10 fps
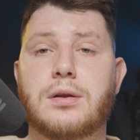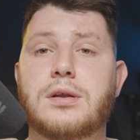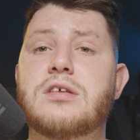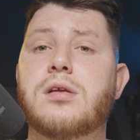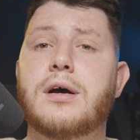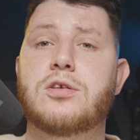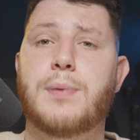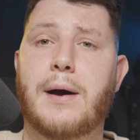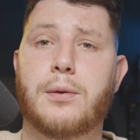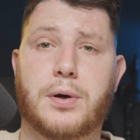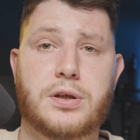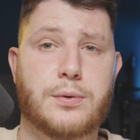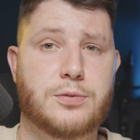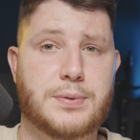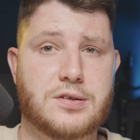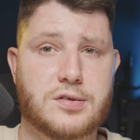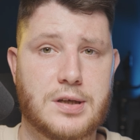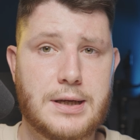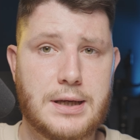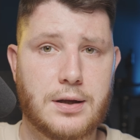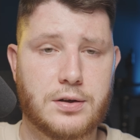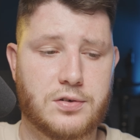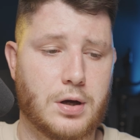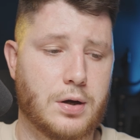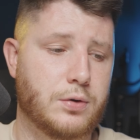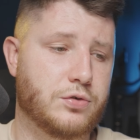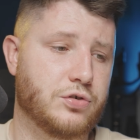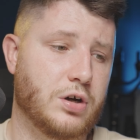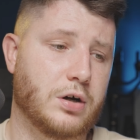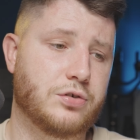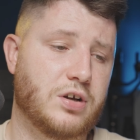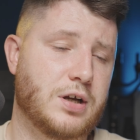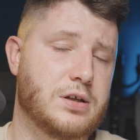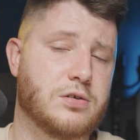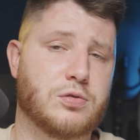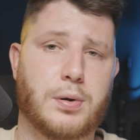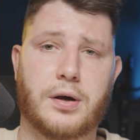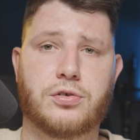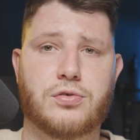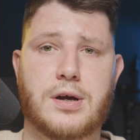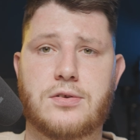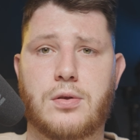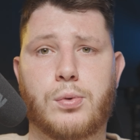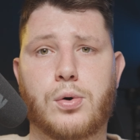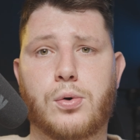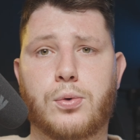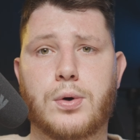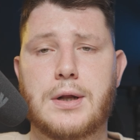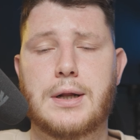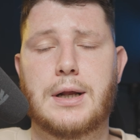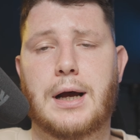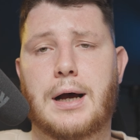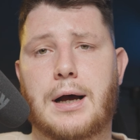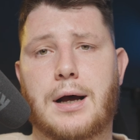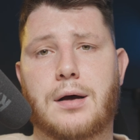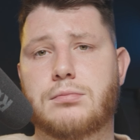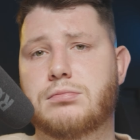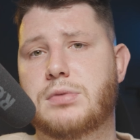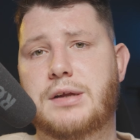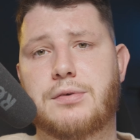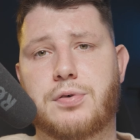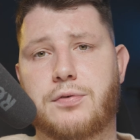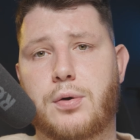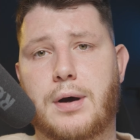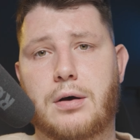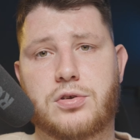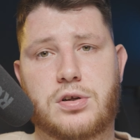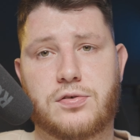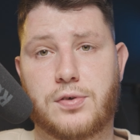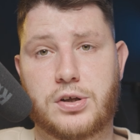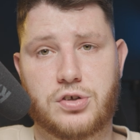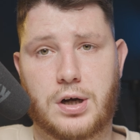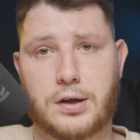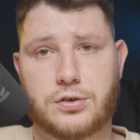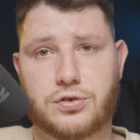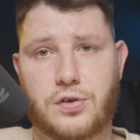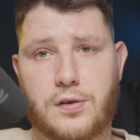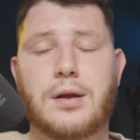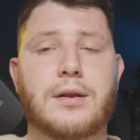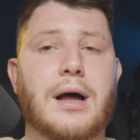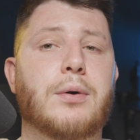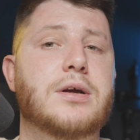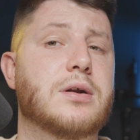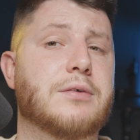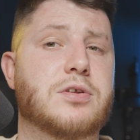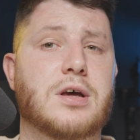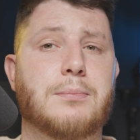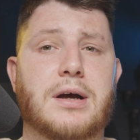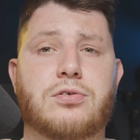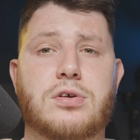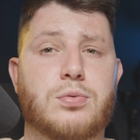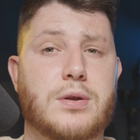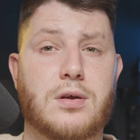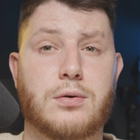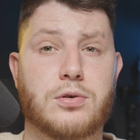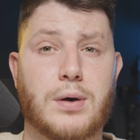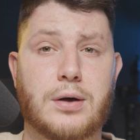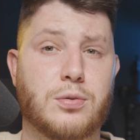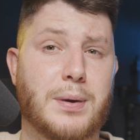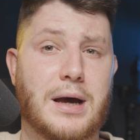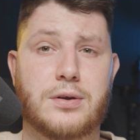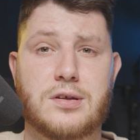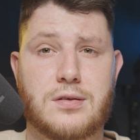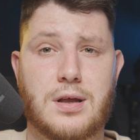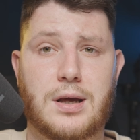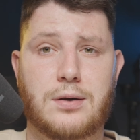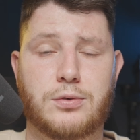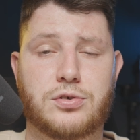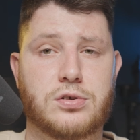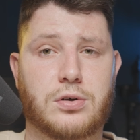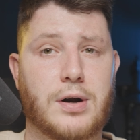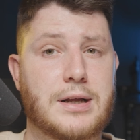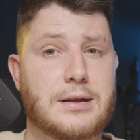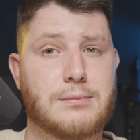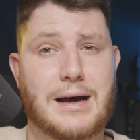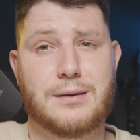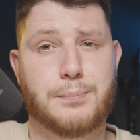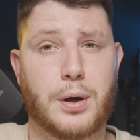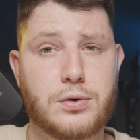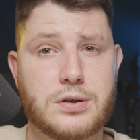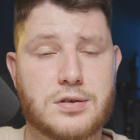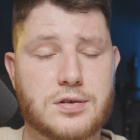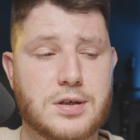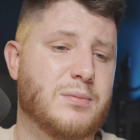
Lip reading: This light is powered by USB-C, so to charge it, you just plug it straight into the wall, leave it for a few hours and it's fully charged. That way you don't have to take batteries with you as well to power this thing, which is a great added bonus.